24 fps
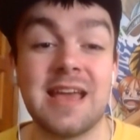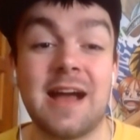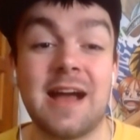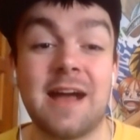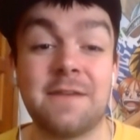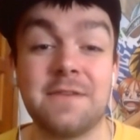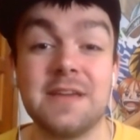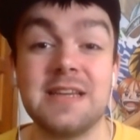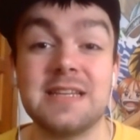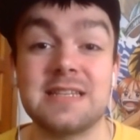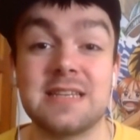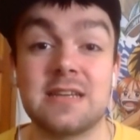
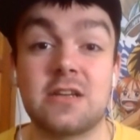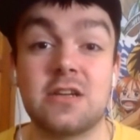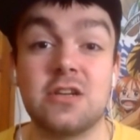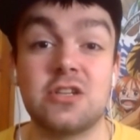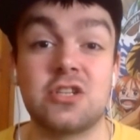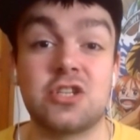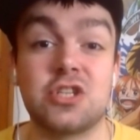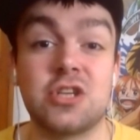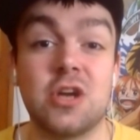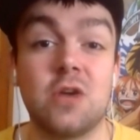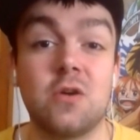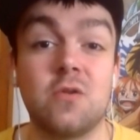I think it's a
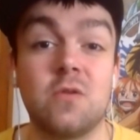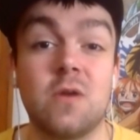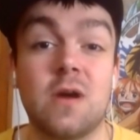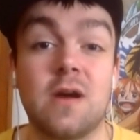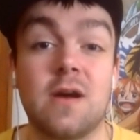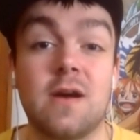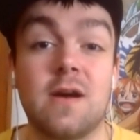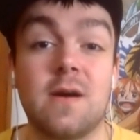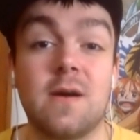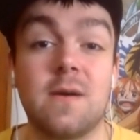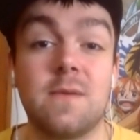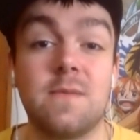good
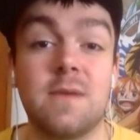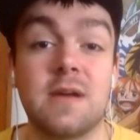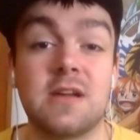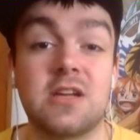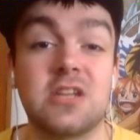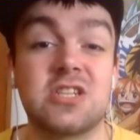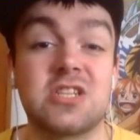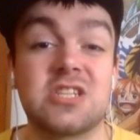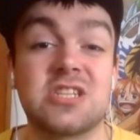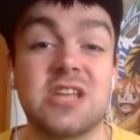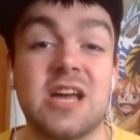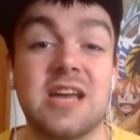show, a
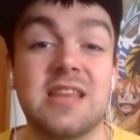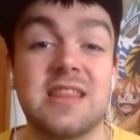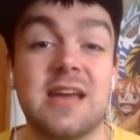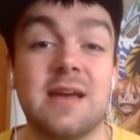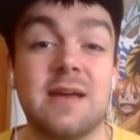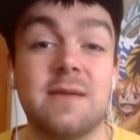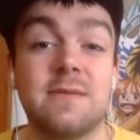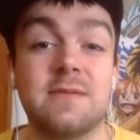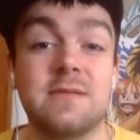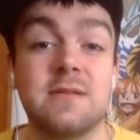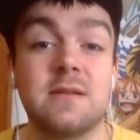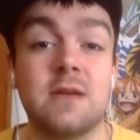good sign
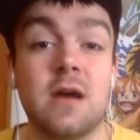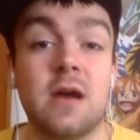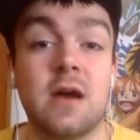that